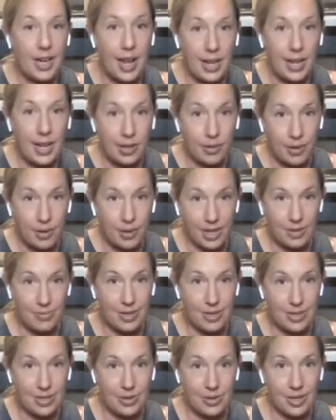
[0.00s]
highly
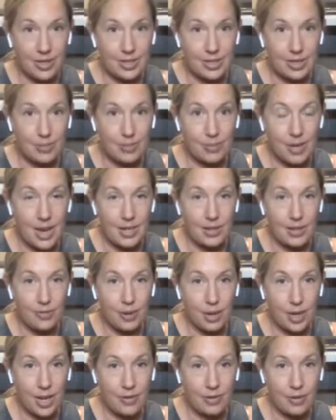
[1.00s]
recommend doing some kind
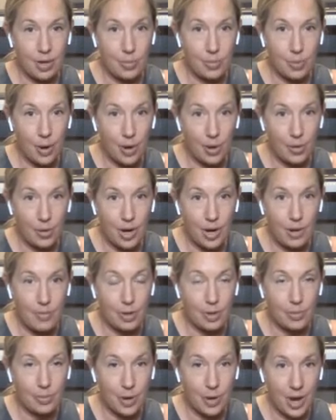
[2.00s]
of recovery
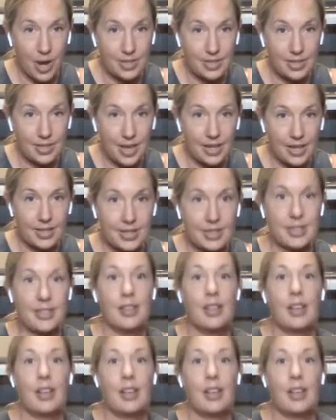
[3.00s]
program or process.